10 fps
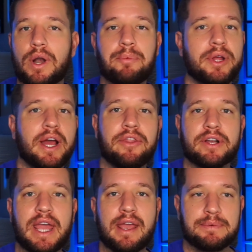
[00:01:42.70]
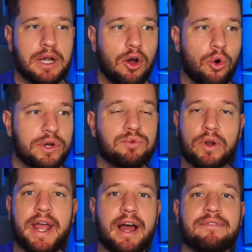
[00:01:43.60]
I play other games, I always
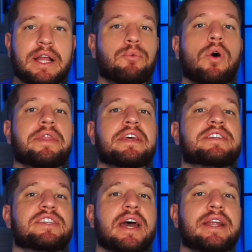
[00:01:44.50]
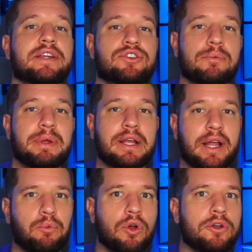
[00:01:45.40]
want to have like what the settings should be,
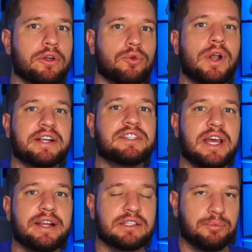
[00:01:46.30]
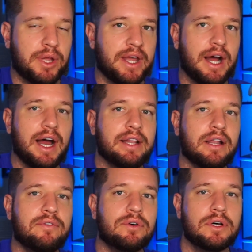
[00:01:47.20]
like what are the correct settings to play at a high
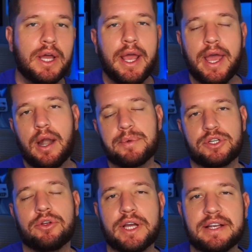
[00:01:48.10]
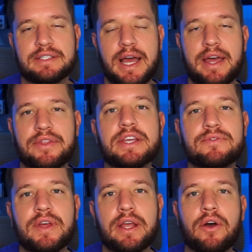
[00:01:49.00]
level. And I'm gonna show you guys that in this
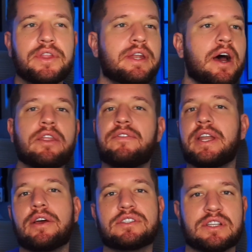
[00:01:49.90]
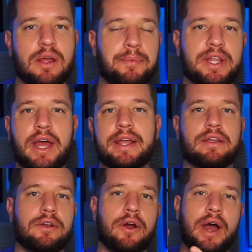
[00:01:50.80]
video. And then other videos is gonna be like,
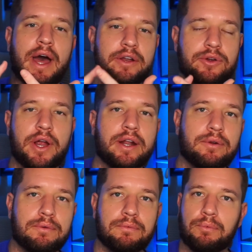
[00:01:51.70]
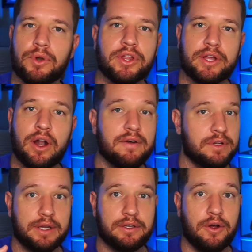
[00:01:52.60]
you know, how to create a really good
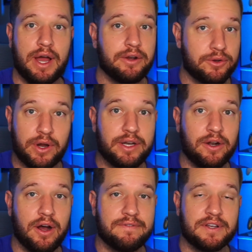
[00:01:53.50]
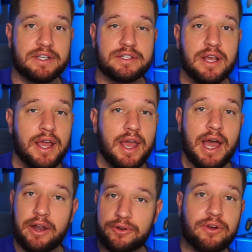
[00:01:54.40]
like, you know, how to create an offense,
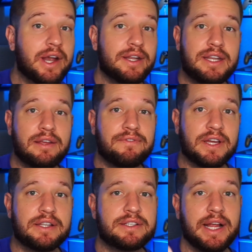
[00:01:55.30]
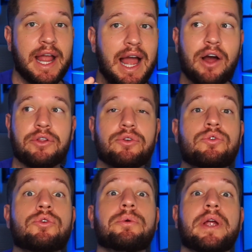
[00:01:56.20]
how to create a defense, like how do you
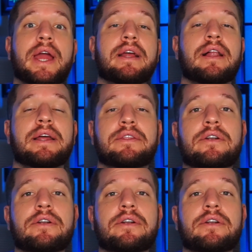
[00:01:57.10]
create, like